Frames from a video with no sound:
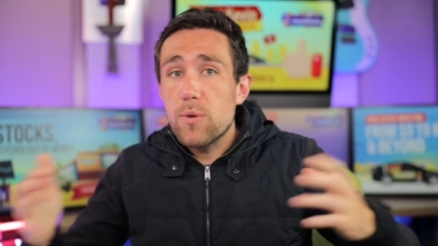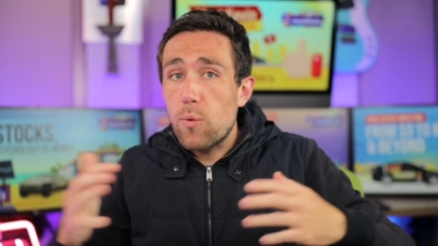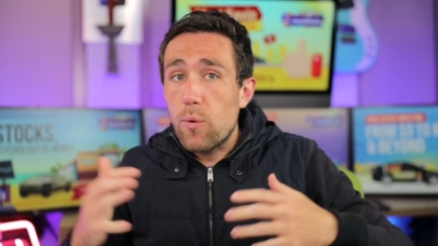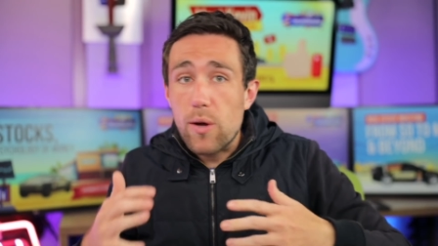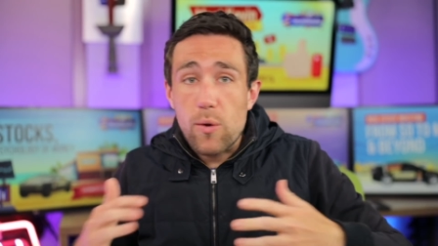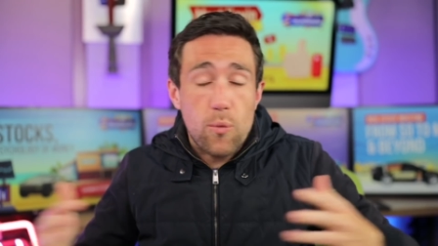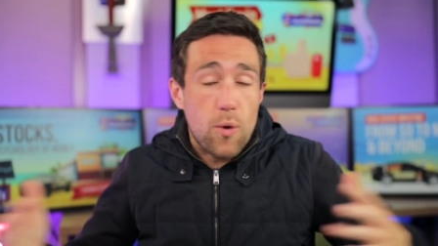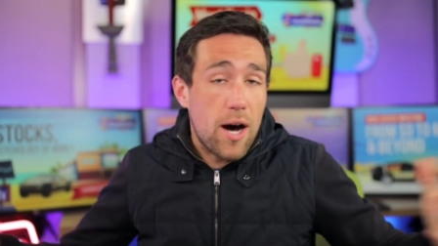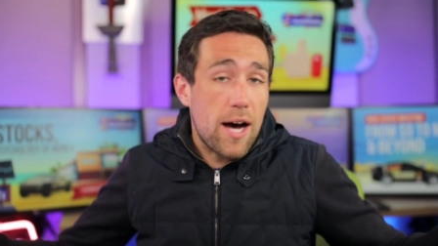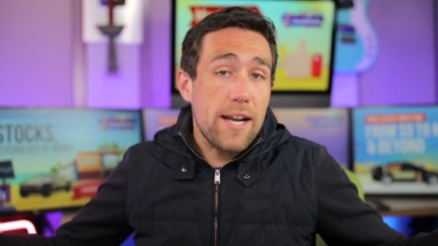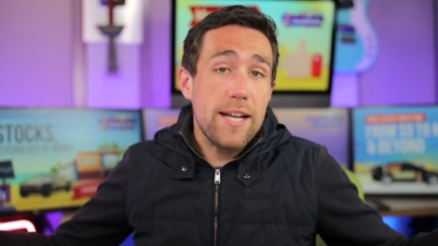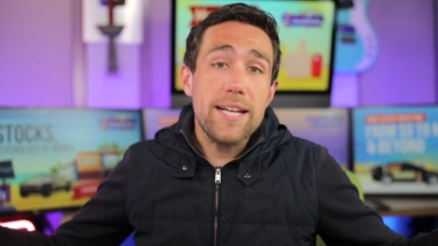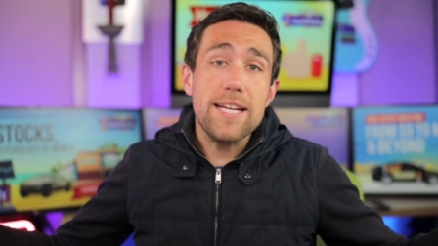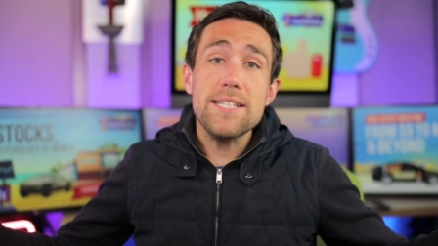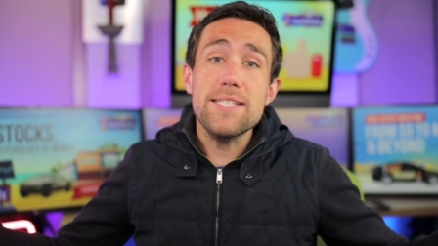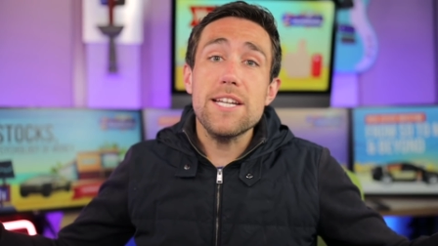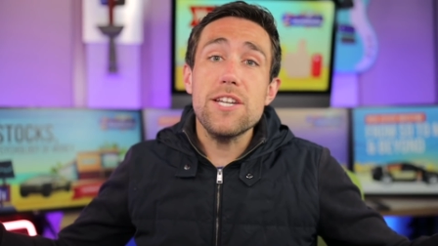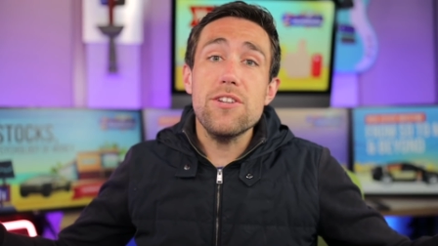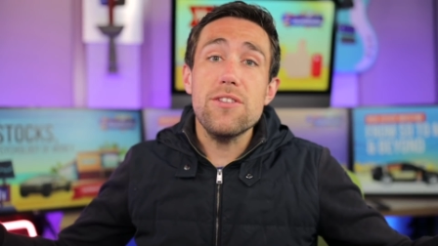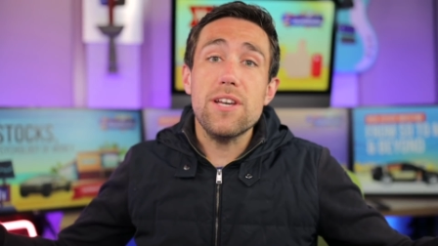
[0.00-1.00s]
We want to
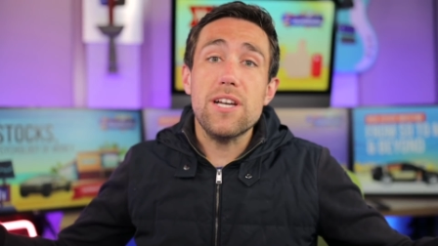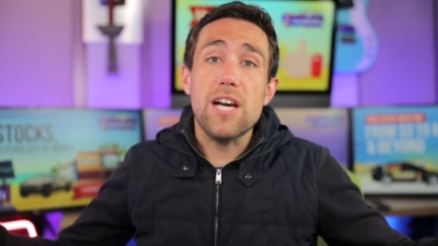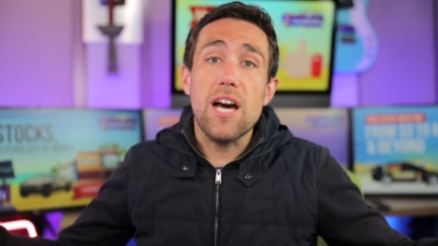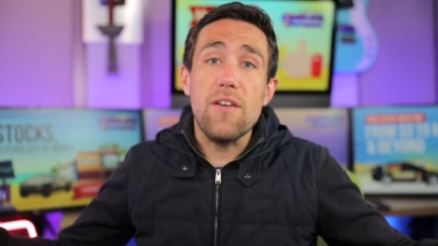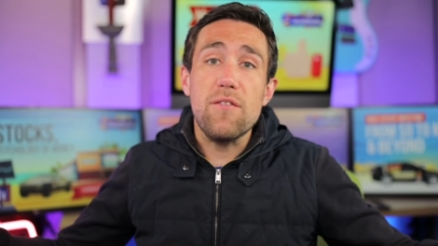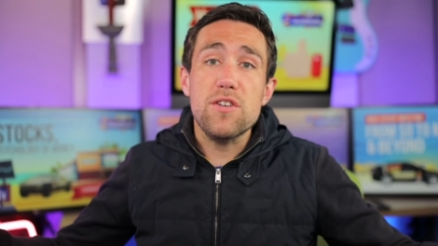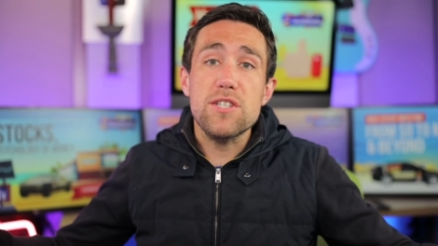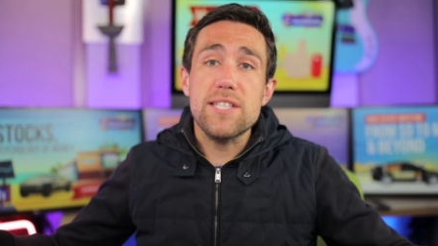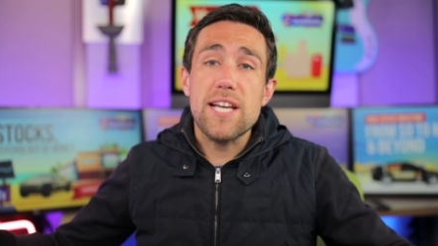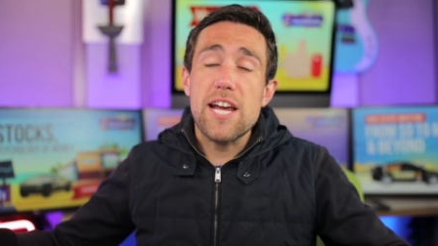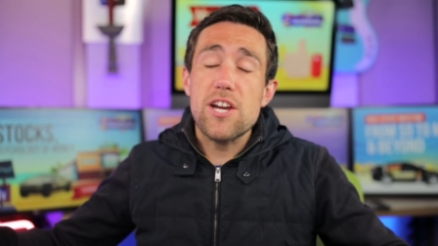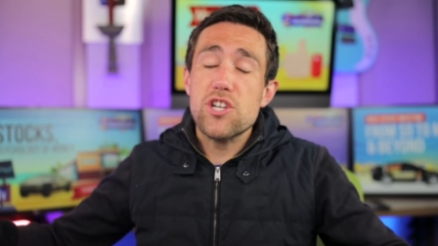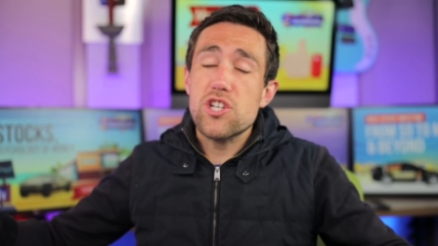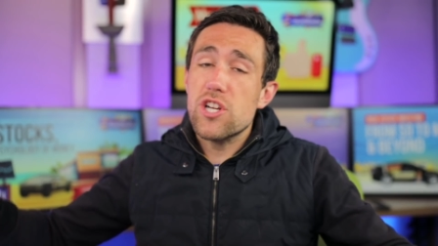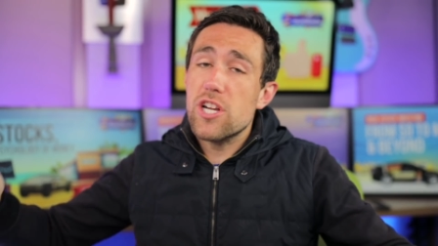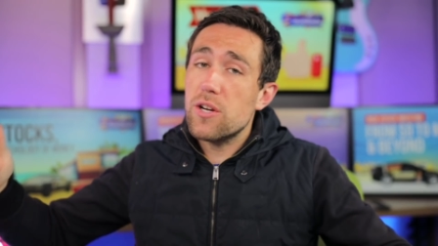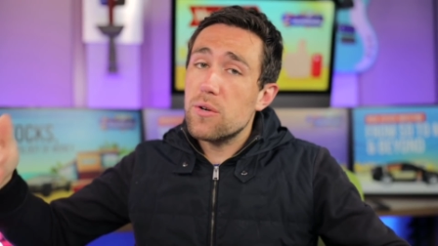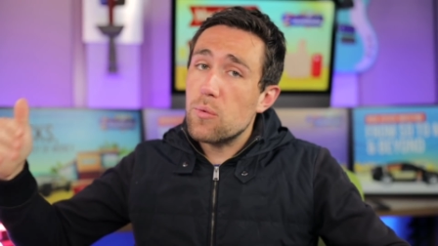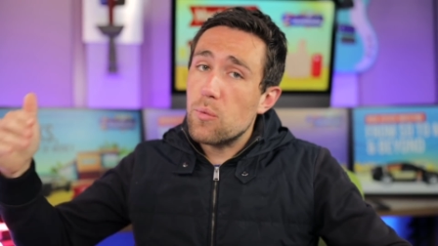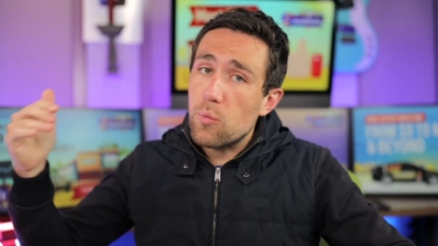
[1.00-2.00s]
continue the
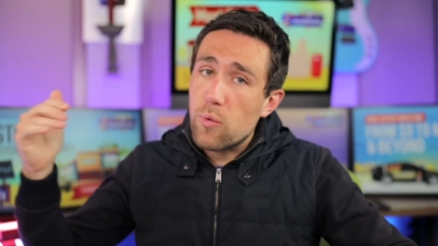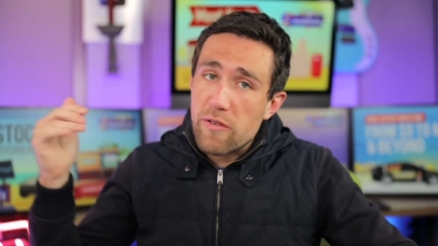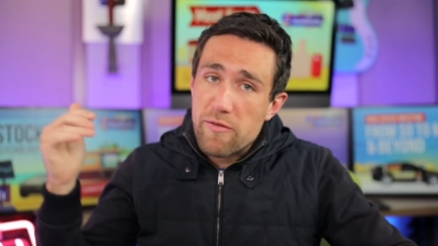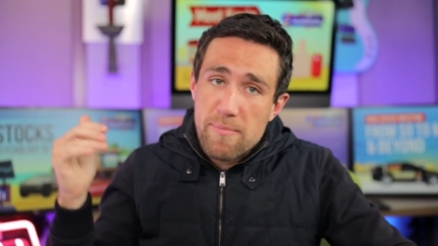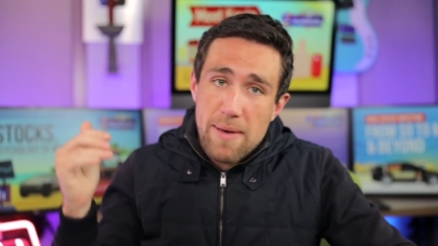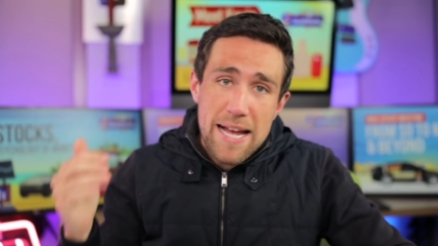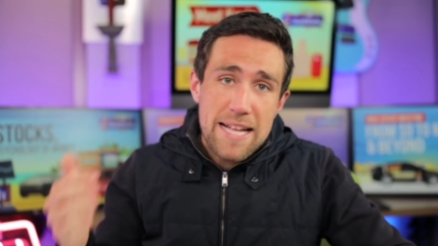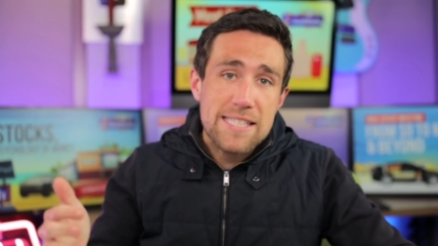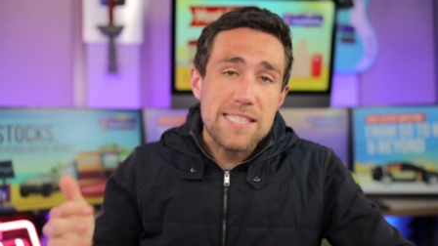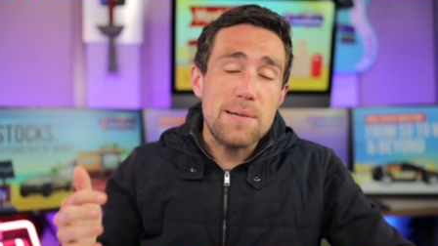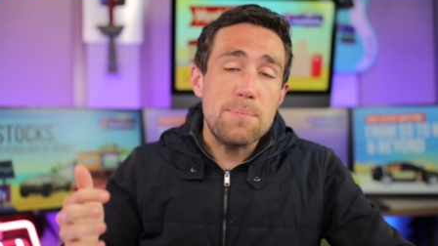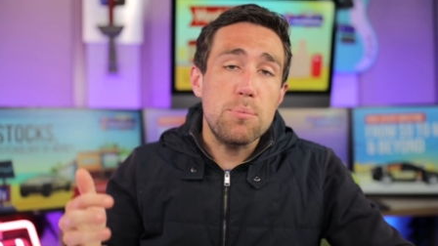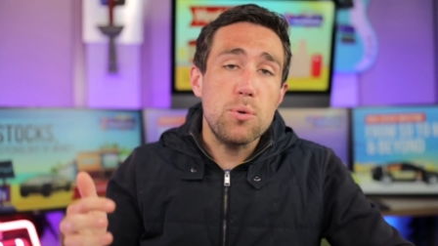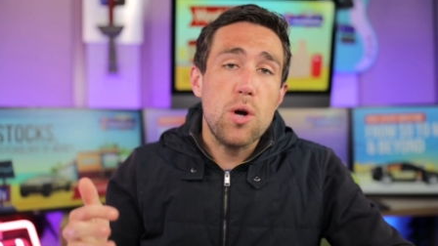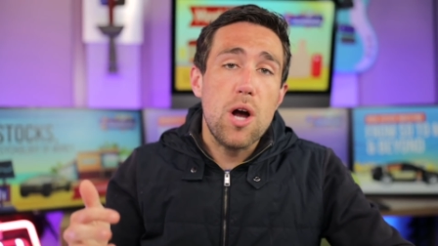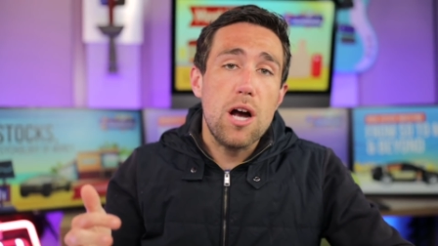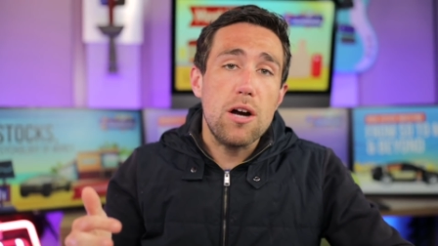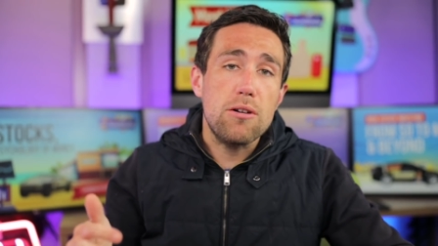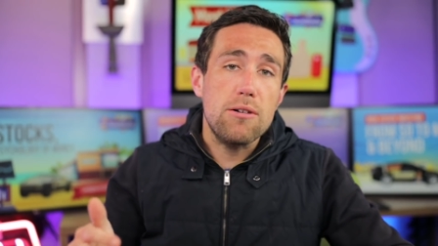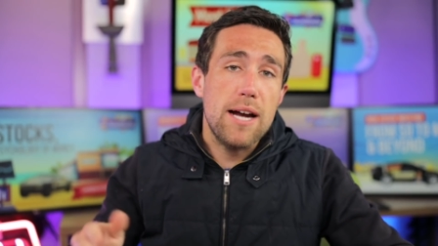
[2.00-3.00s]
conversation. We've made some
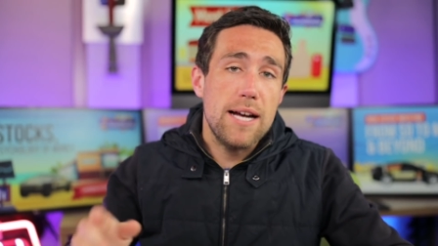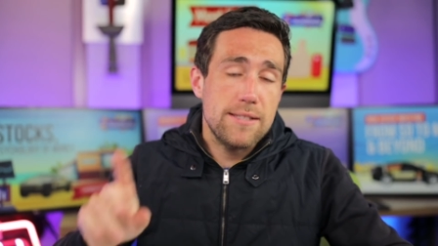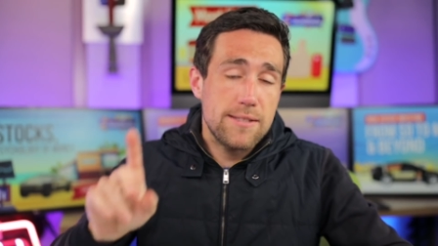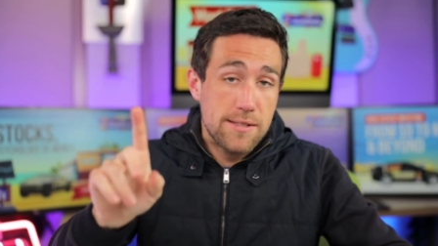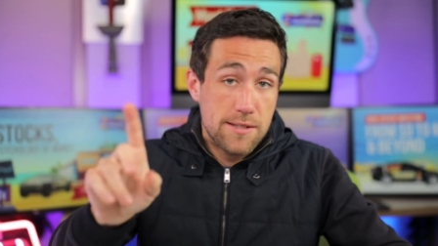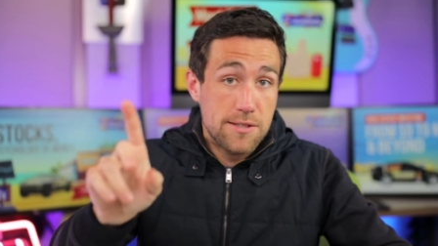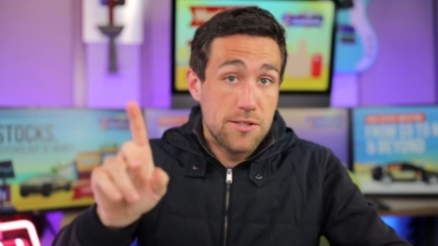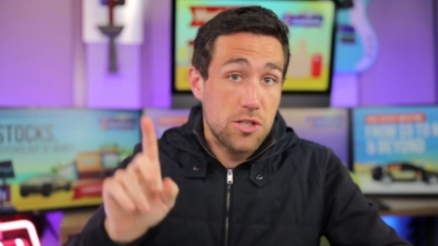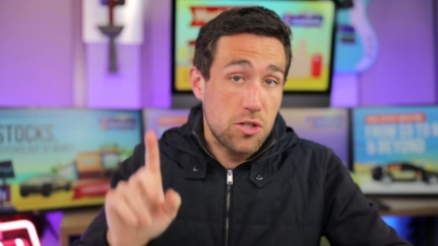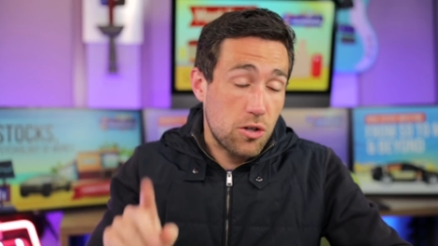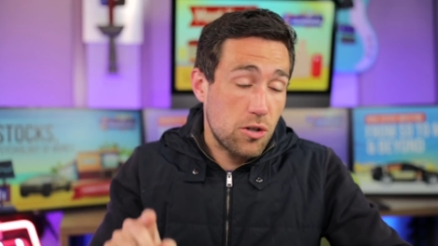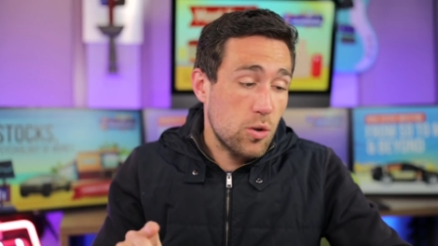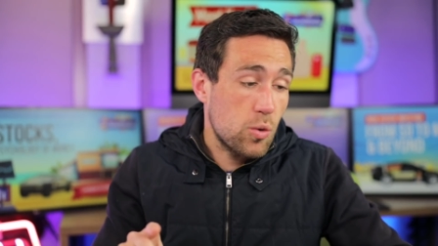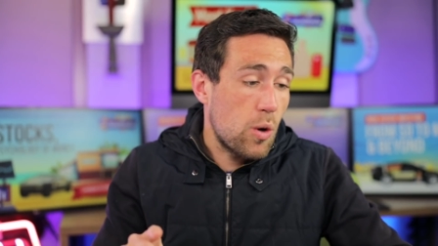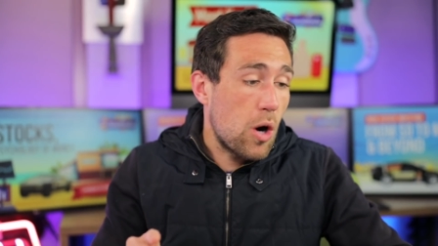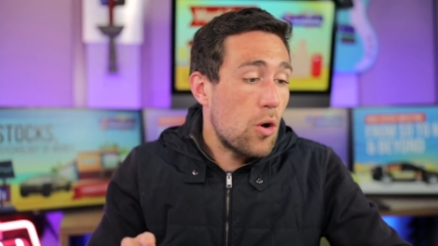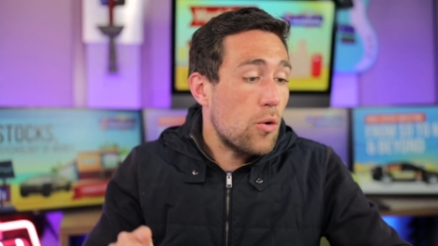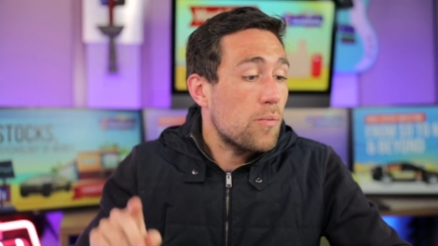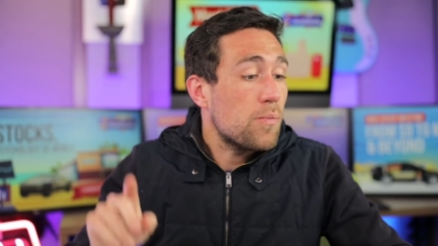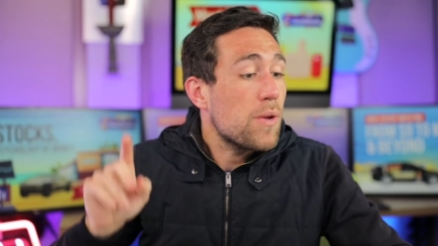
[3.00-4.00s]
progress. This is her
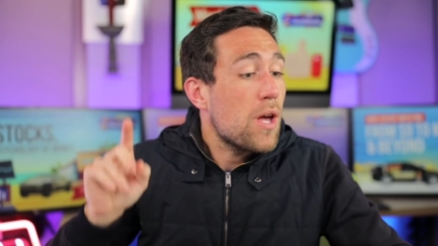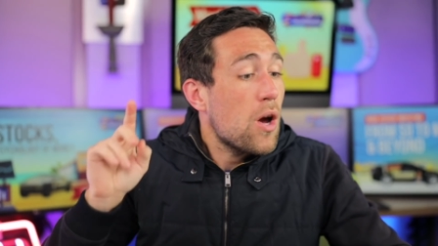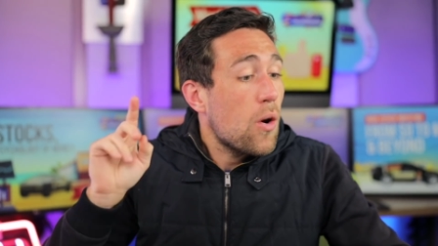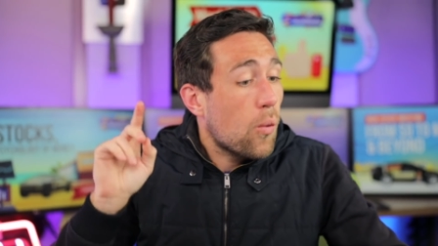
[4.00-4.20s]
quote.